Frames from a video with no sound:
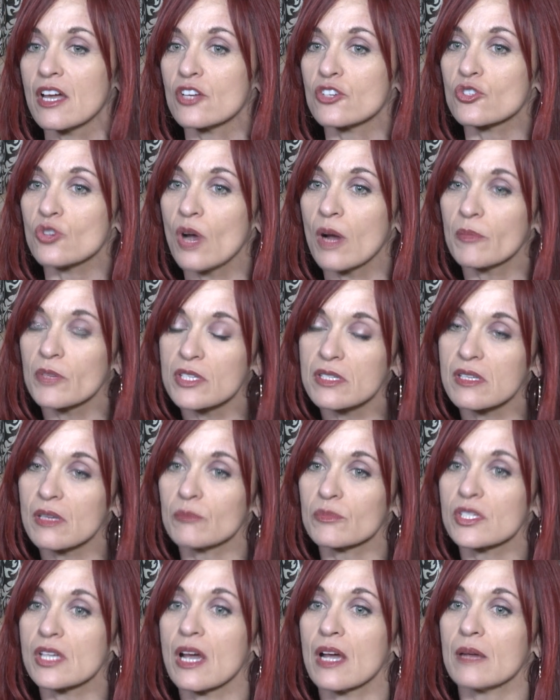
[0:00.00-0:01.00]
Trauma
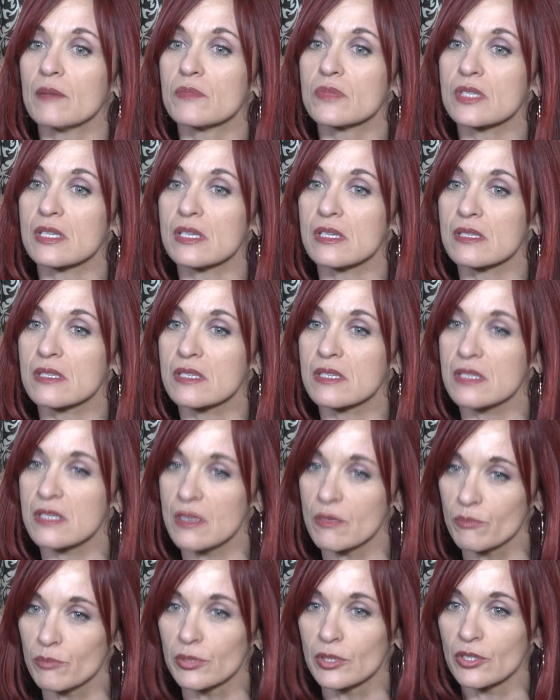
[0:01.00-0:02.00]
sometimes is
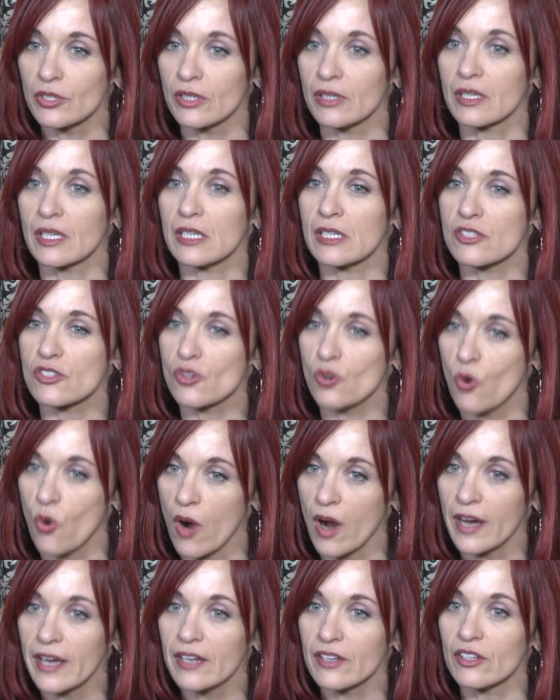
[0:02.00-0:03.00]
simpler, it's
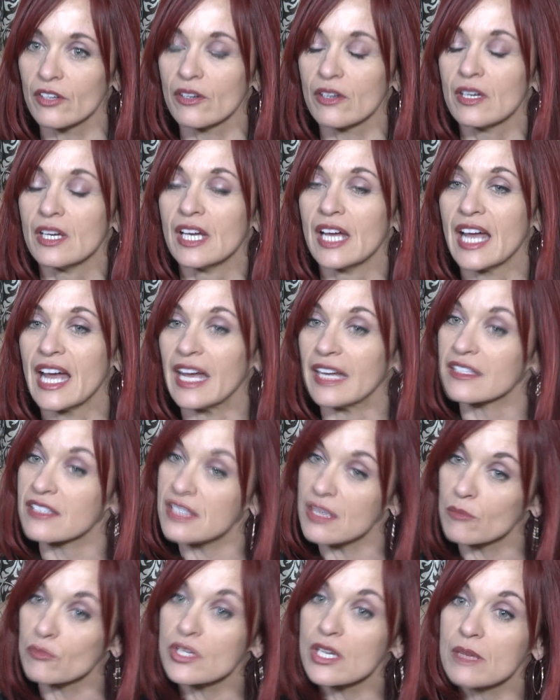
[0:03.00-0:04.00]
quieter, and
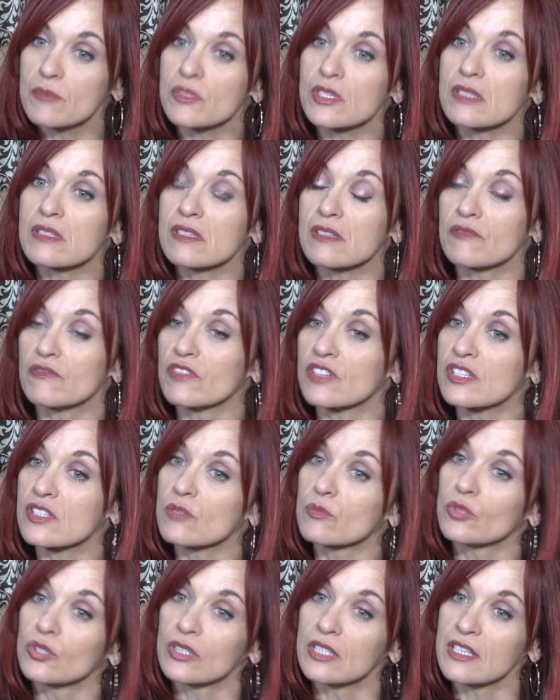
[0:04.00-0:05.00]
sometimes it's
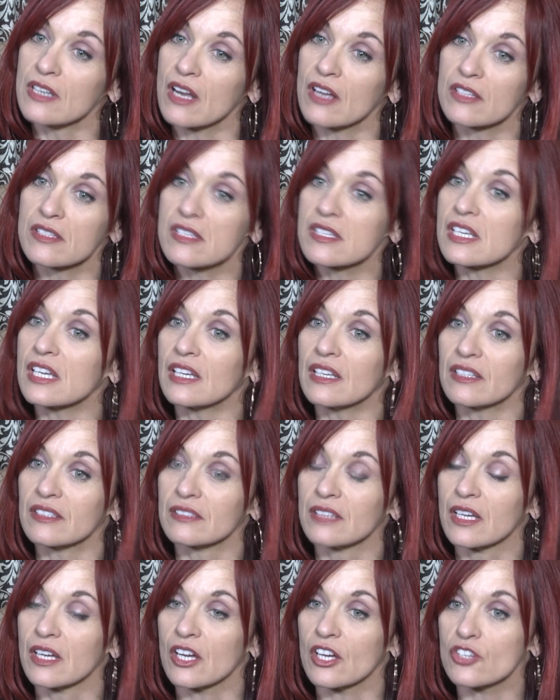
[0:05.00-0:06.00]
invisible and not seen.
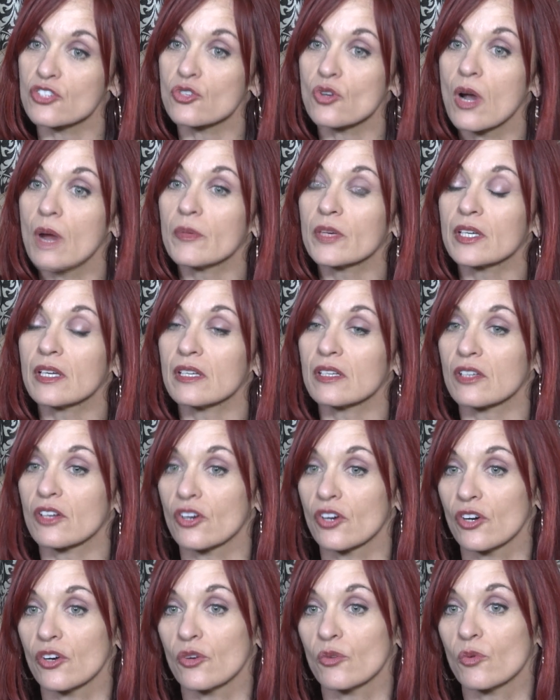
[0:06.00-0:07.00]
A trauma can
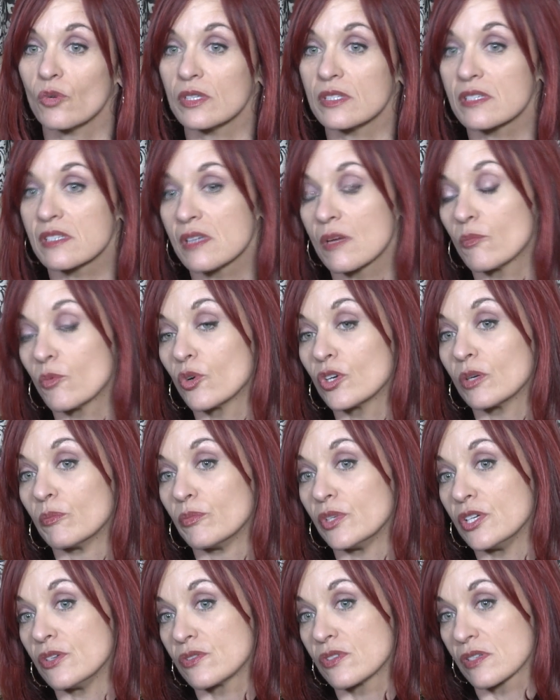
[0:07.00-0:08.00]
occur when someone
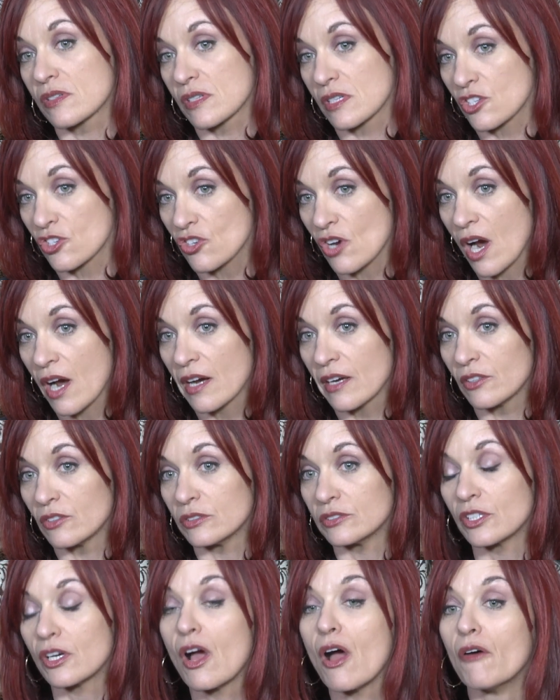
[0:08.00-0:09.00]
abuses a
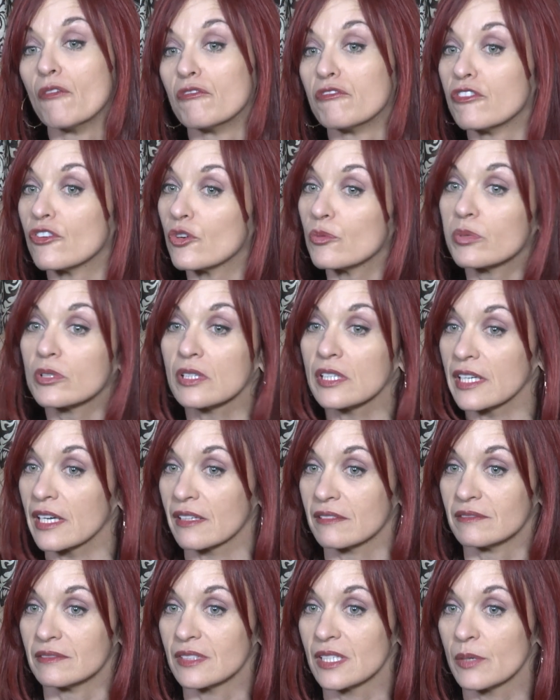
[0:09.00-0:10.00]
child verbally,
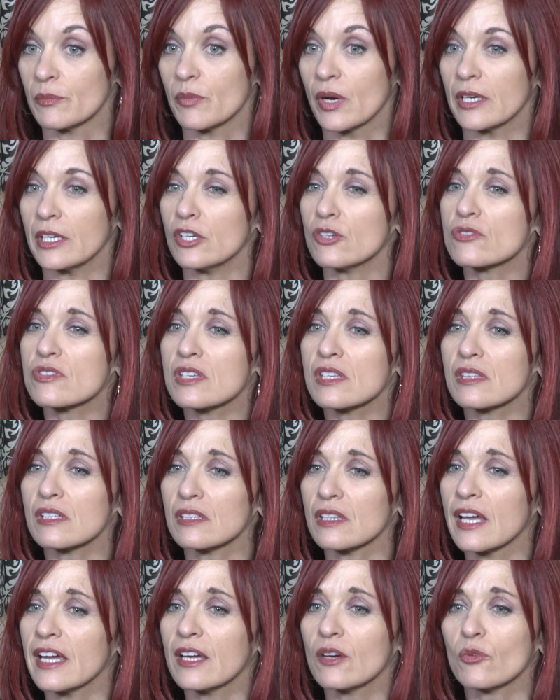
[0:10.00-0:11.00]
by using the
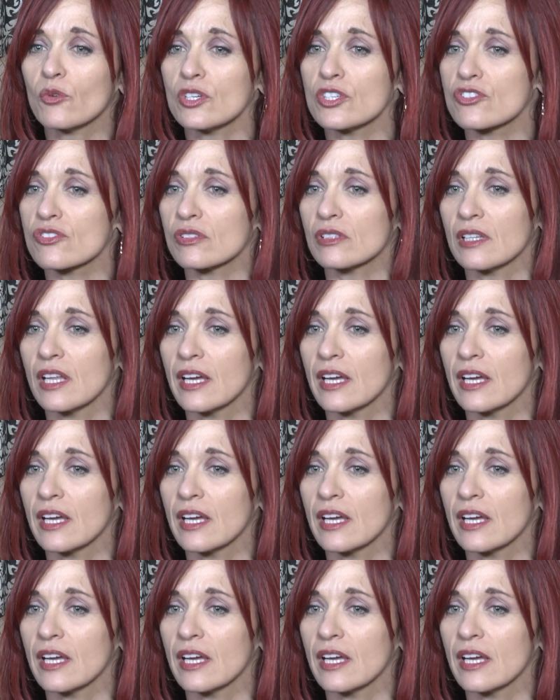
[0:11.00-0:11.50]
language